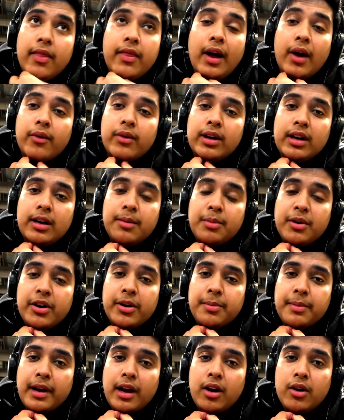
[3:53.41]
That really
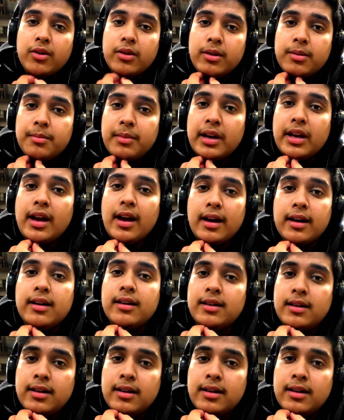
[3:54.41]
burnt me out. But yeah,